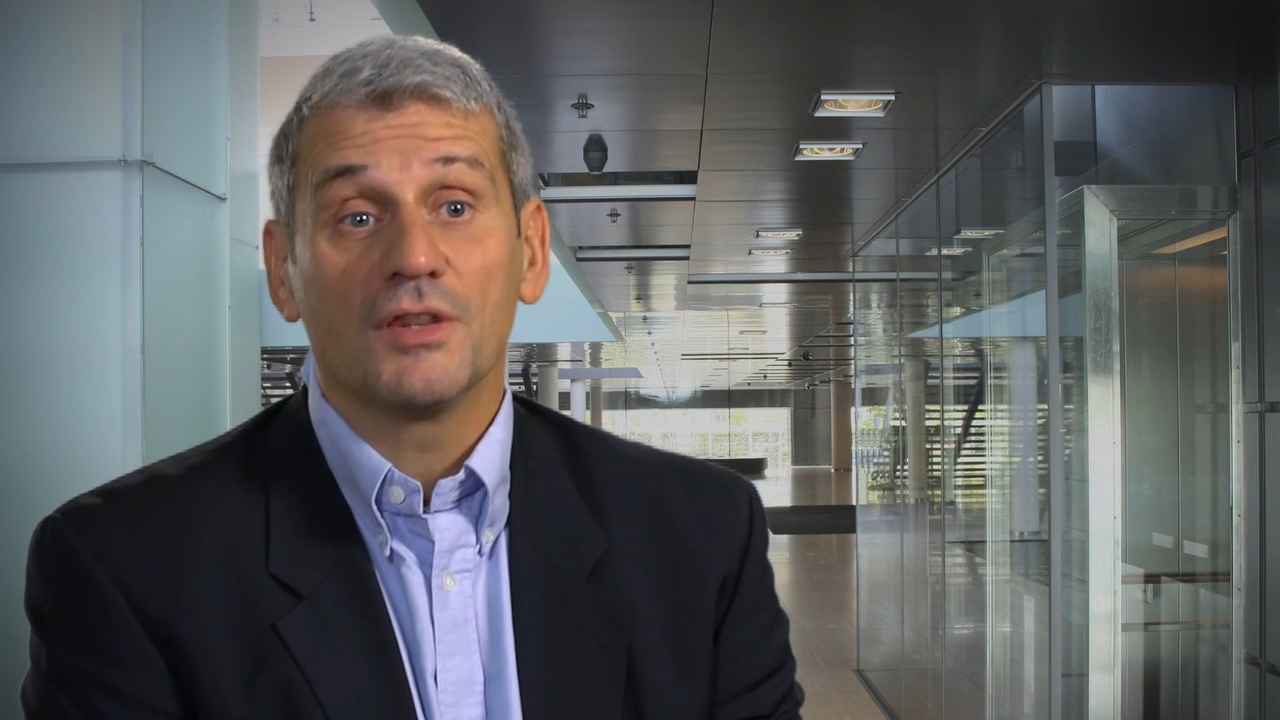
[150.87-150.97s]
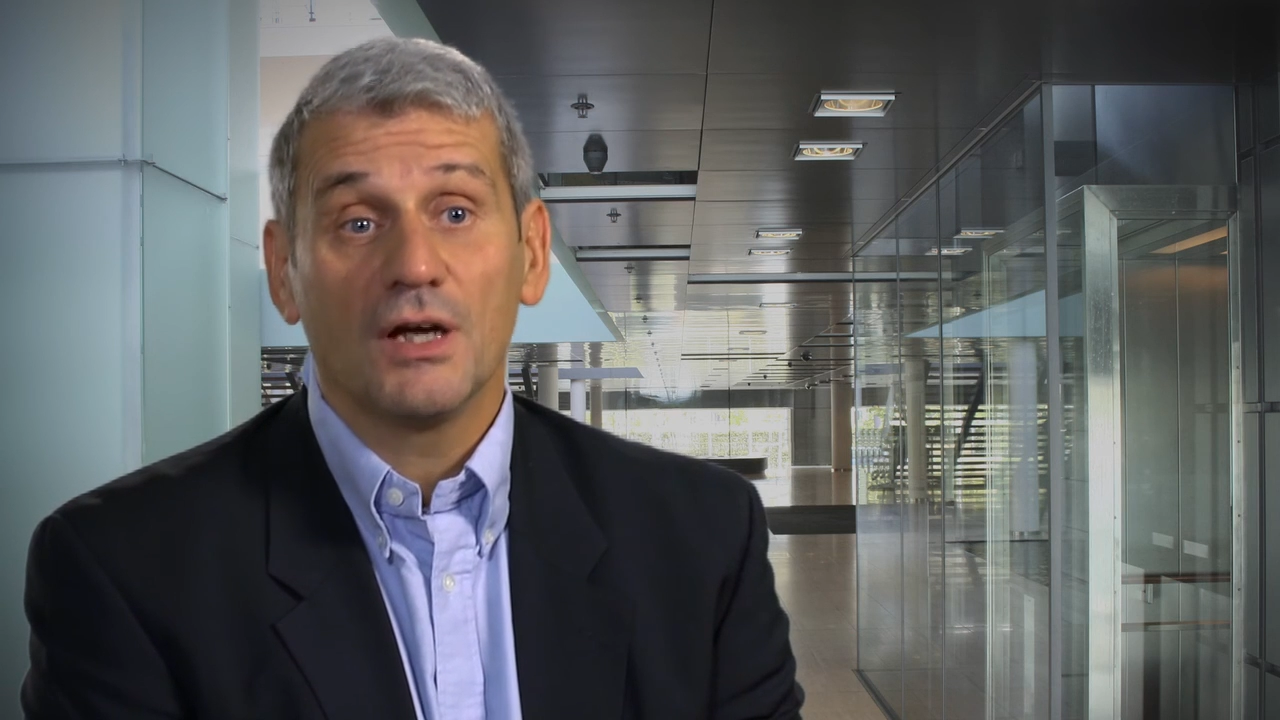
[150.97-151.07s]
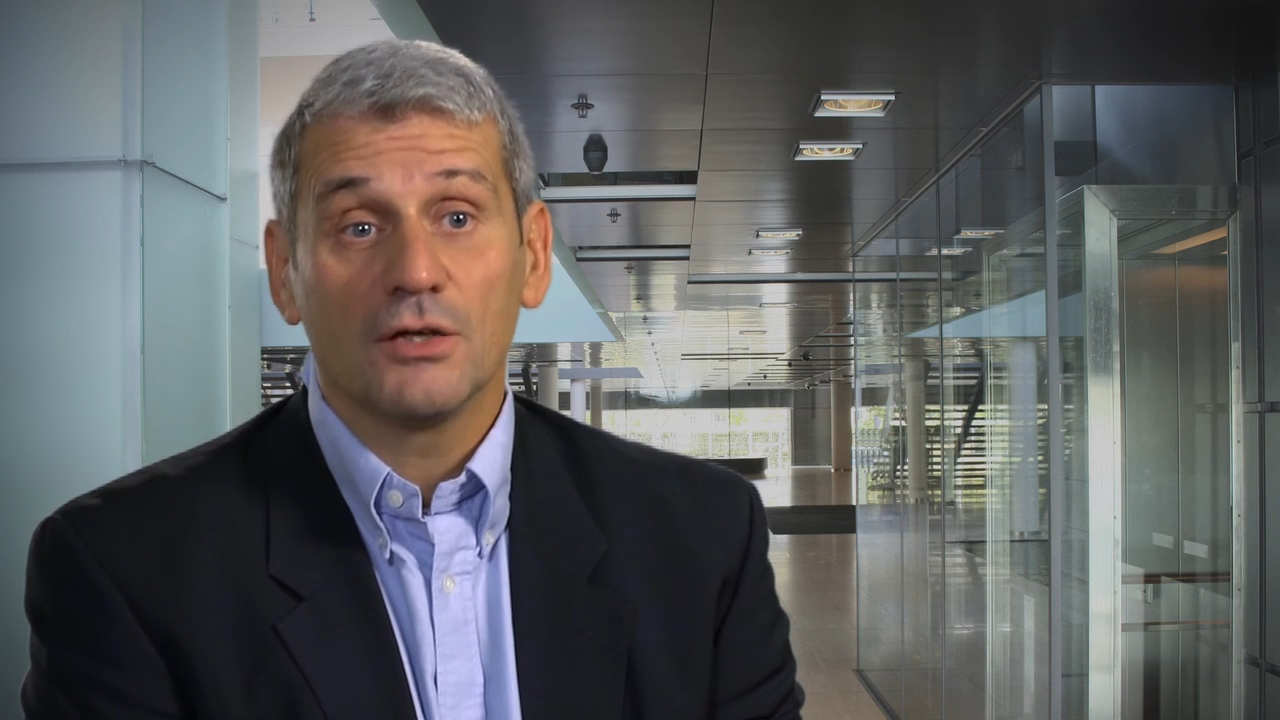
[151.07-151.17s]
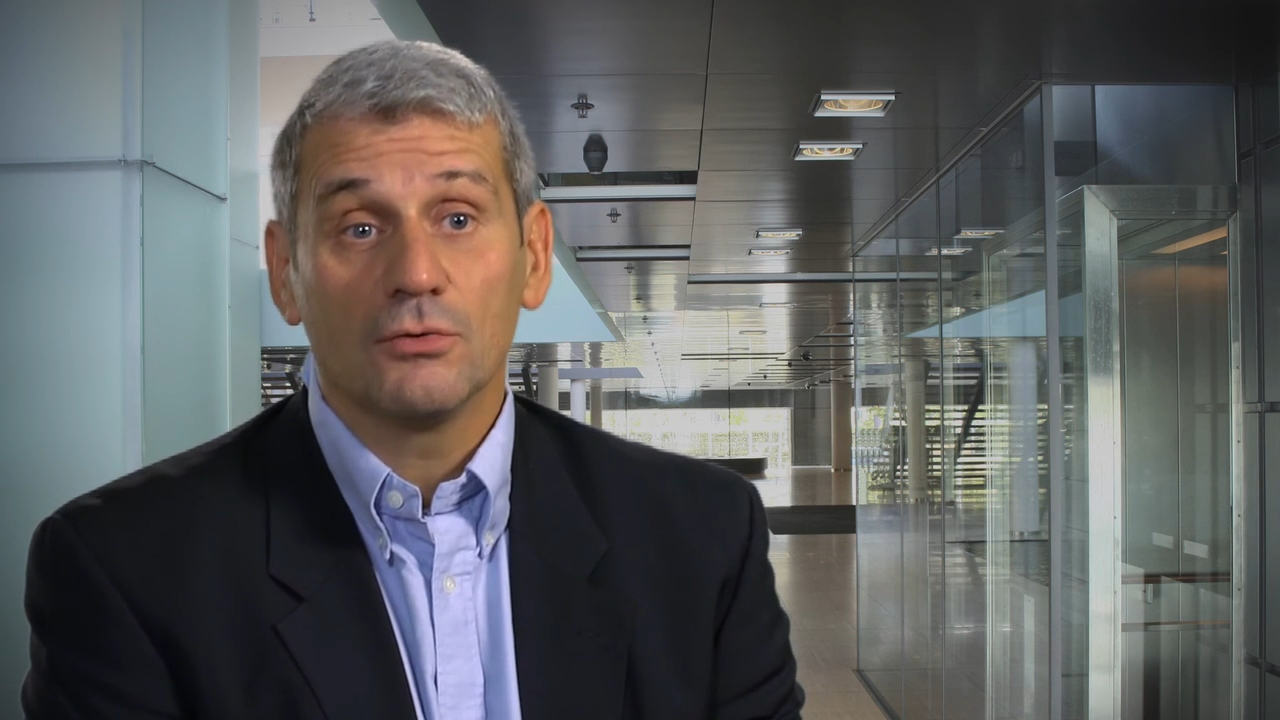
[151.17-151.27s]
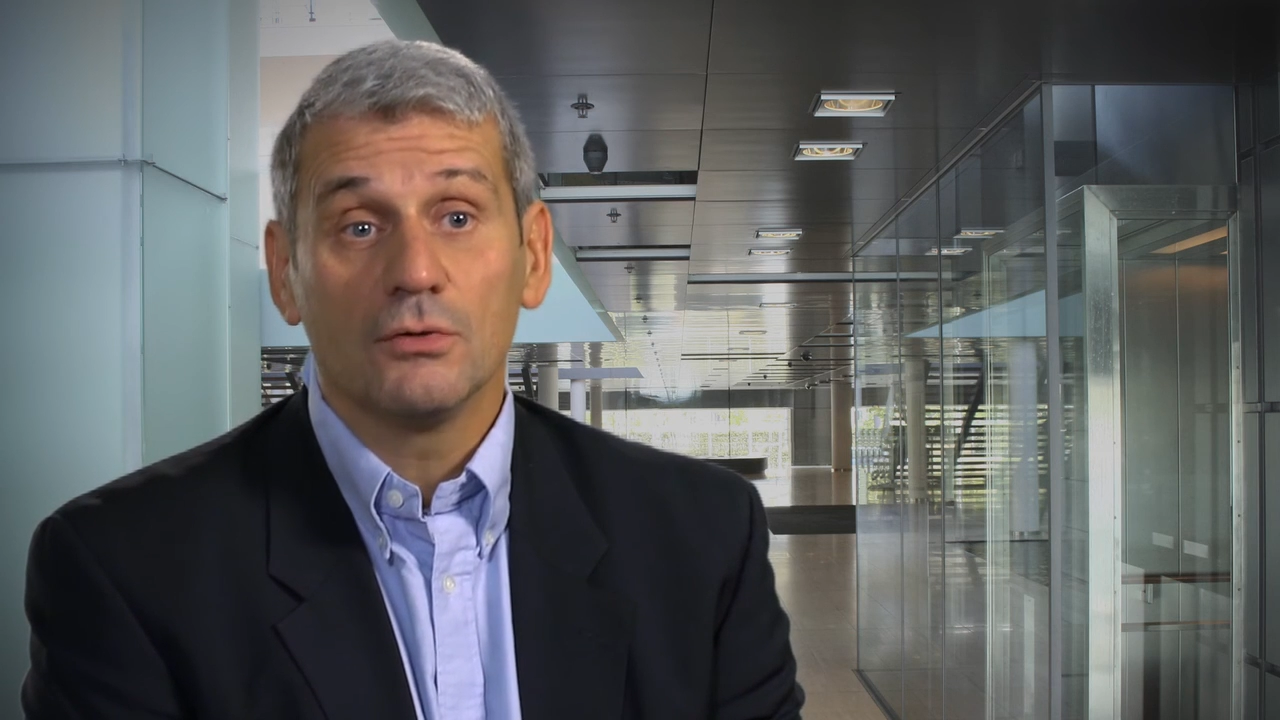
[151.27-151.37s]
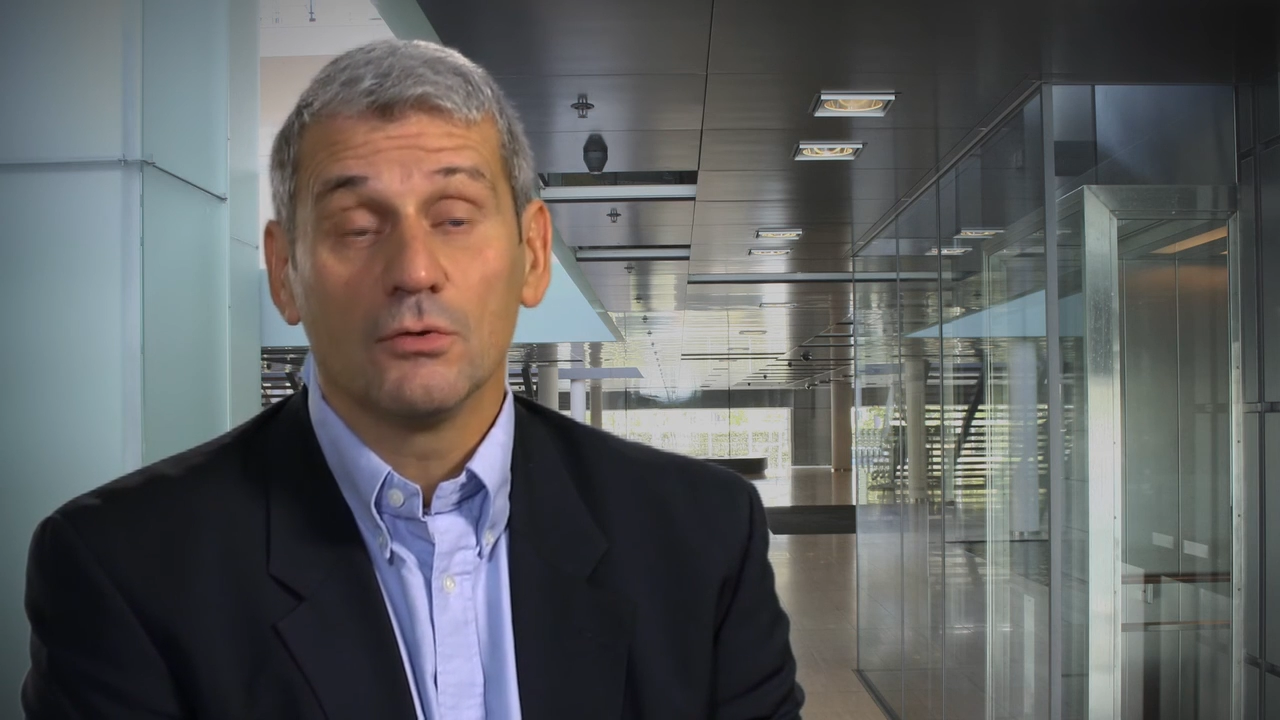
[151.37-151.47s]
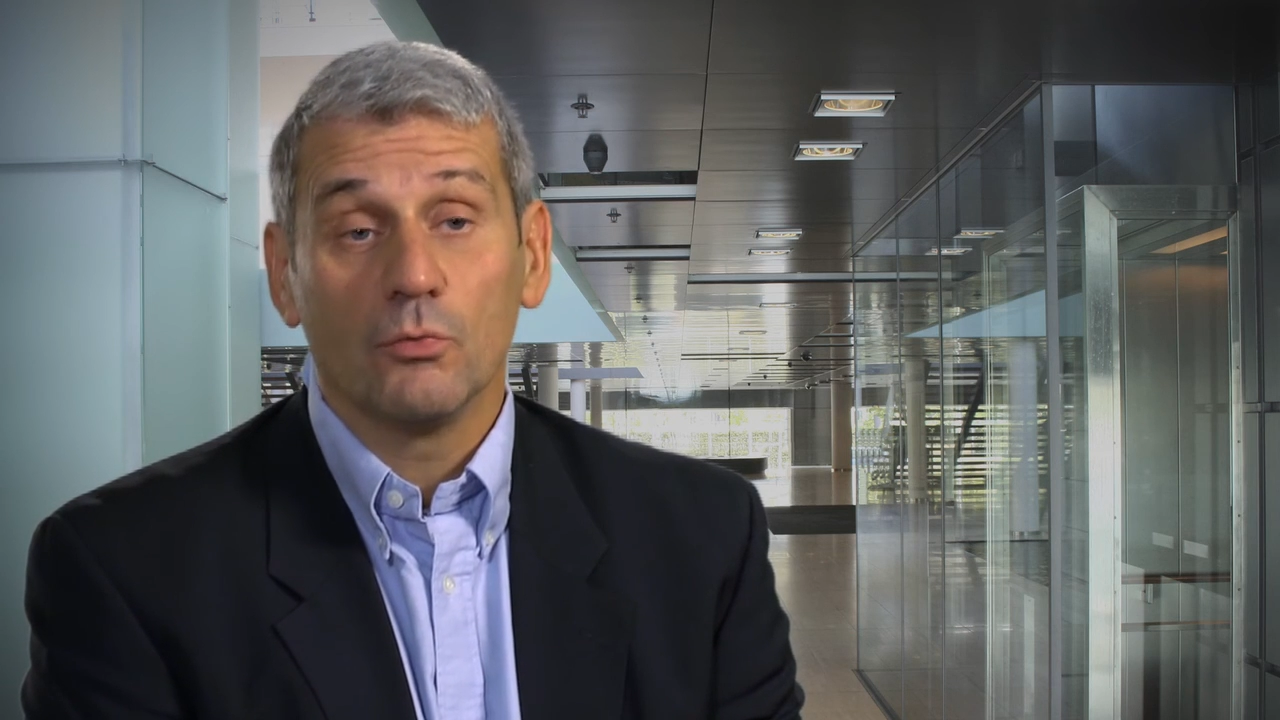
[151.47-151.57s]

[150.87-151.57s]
cycle,